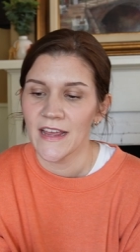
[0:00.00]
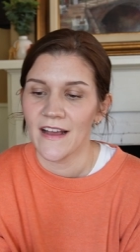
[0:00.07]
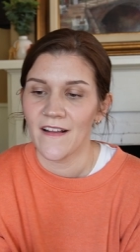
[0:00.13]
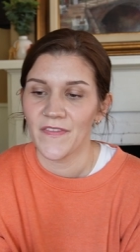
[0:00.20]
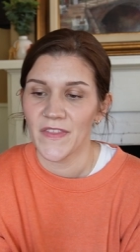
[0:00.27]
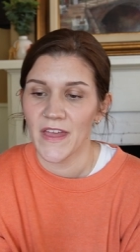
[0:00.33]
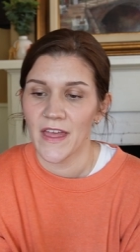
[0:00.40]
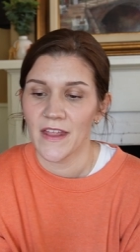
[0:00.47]

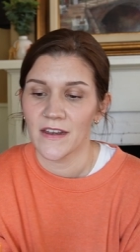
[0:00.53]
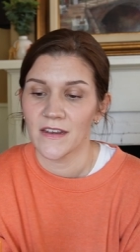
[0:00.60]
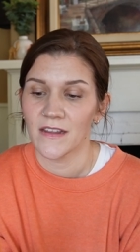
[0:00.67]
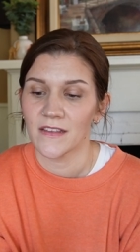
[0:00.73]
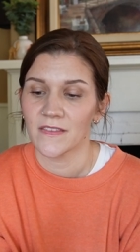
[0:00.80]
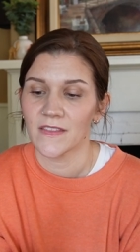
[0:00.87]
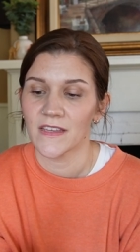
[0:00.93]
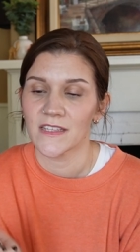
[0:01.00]
and
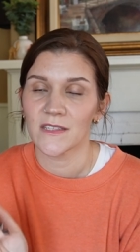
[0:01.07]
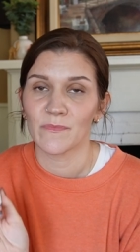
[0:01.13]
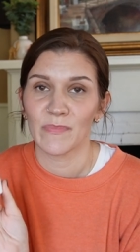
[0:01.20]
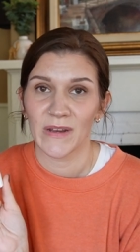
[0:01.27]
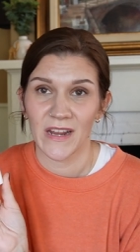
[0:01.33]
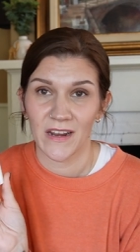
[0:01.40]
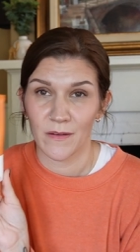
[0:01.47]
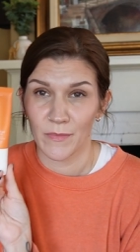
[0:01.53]
then this
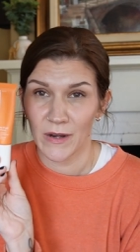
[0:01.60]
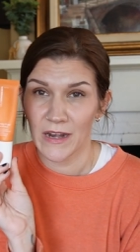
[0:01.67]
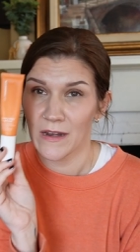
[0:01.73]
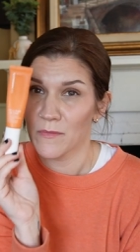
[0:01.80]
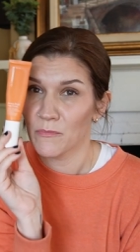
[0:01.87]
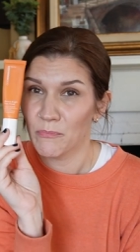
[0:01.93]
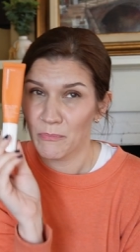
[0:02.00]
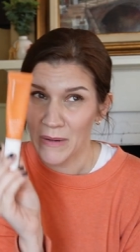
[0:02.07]
Banana Bright,
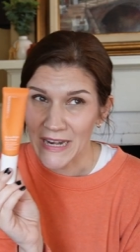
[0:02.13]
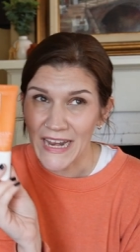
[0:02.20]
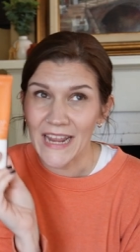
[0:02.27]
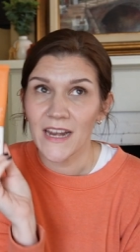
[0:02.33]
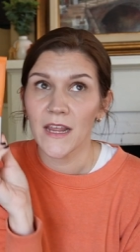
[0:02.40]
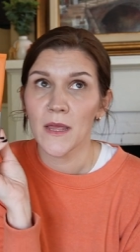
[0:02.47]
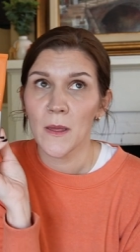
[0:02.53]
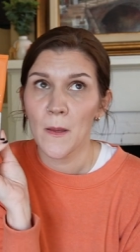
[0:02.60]

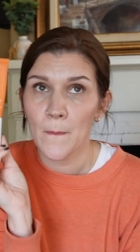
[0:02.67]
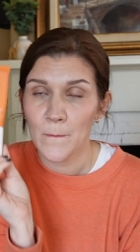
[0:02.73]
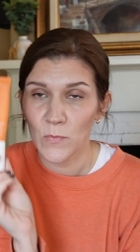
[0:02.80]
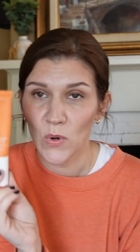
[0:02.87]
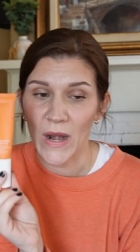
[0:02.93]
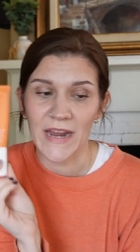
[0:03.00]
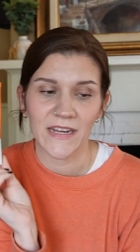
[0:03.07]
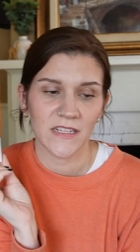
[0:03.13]
Banana
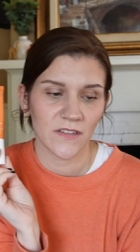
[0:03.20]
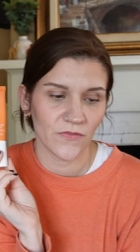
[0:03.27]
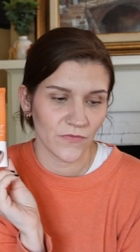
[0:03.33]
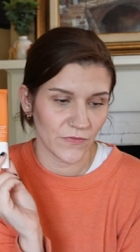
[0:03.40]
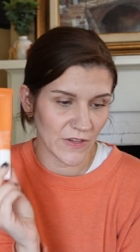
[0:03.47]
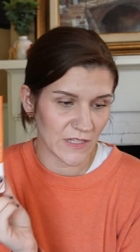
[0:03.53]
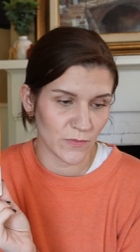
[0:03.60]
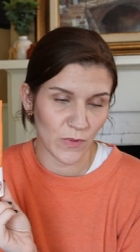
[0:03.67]
Bright
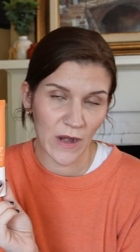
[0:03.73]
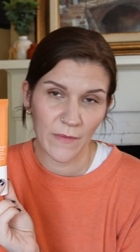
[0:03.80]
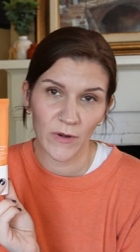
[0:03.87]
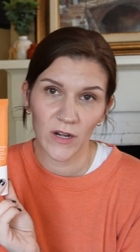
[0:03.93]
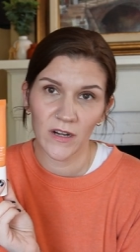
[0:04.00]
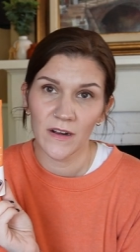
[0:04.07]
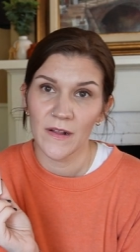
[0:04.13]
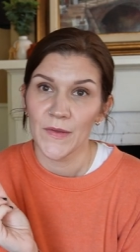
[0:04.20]
Face
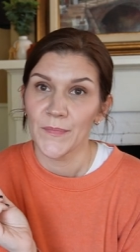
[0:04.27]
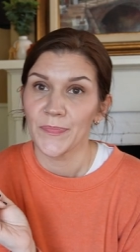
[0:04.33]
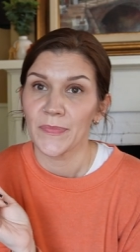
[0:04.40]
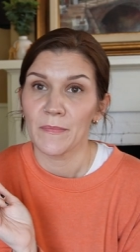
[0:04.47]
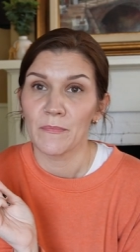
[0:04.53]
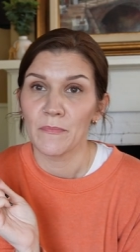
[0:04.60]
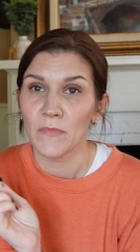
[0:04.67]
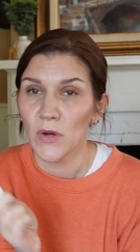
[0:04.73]
Primer.
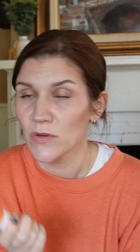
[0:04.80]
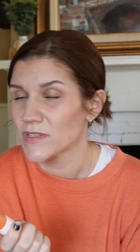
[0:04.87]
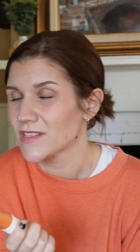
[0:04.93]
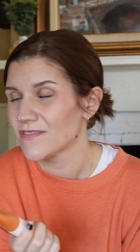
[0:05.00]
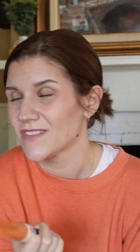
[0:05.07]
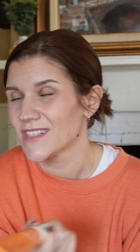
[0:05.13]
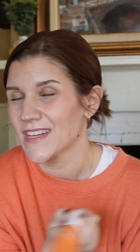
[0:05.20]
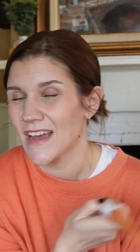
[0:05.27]
Most
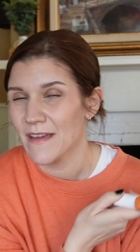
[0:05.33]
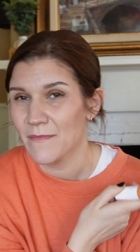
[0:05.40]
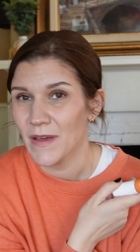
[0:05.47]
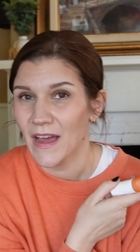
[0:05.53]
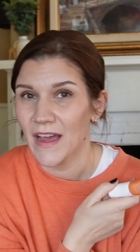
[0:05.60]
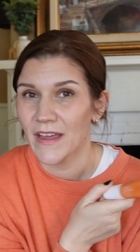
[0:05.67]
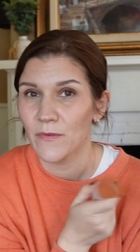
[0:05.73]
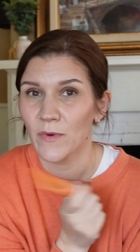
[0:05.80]
of the time
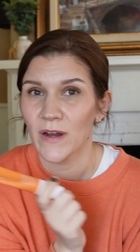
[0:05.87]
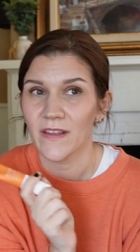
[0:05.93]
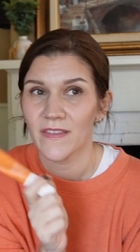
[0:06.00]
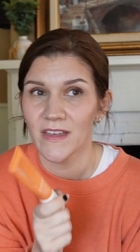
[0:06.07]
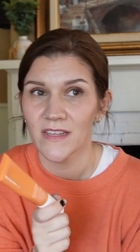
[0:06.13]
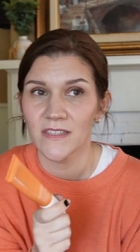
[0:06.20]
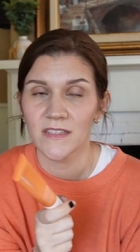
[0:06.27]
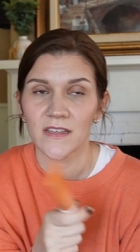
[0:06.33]
I wear
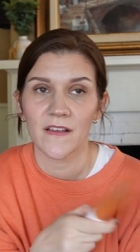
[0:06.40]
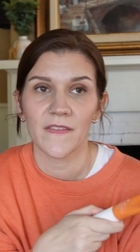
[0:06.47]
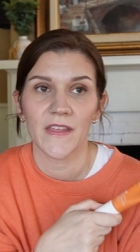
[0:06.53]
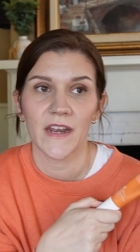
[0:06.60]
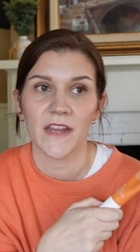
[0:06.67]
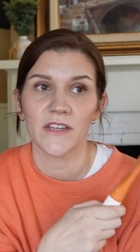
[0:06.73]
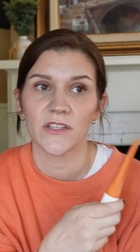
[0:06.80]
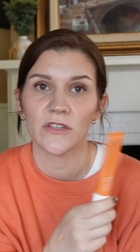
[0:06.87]
this and
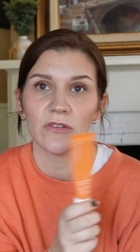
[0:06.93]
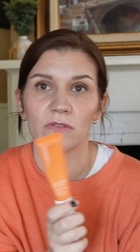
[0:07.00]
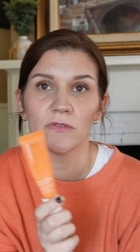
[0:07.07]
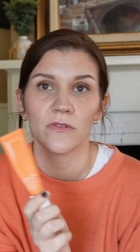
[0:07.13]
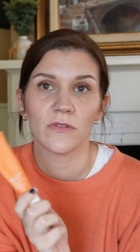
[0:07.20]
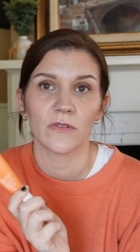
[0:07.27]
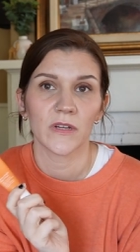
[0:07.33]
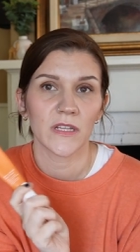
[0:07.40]
then I
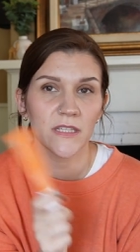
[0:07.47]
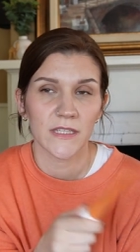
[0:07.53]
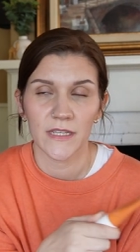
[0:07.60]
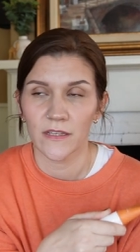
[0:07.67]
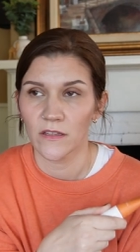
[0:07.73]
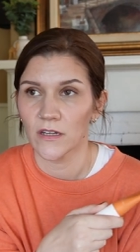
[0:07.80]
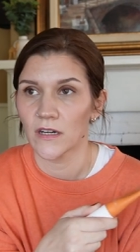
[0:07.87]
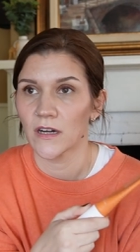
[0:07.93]
do
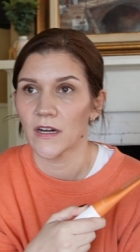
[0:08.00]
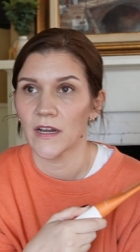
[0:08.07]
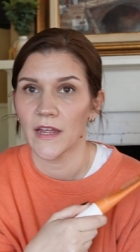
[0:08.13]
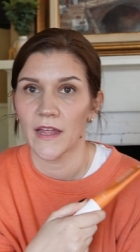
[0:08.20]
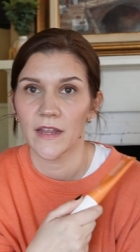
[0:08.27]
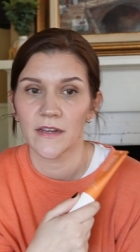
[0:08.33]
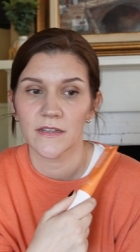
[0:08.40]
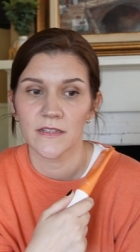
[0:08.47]
concealer
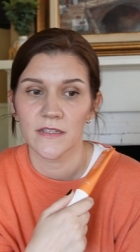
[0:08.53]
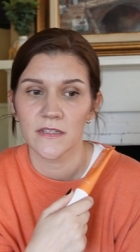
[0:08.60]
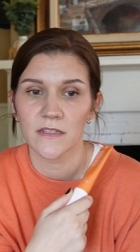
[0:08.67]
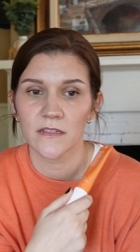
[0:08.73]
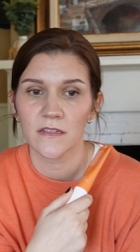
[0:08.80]
and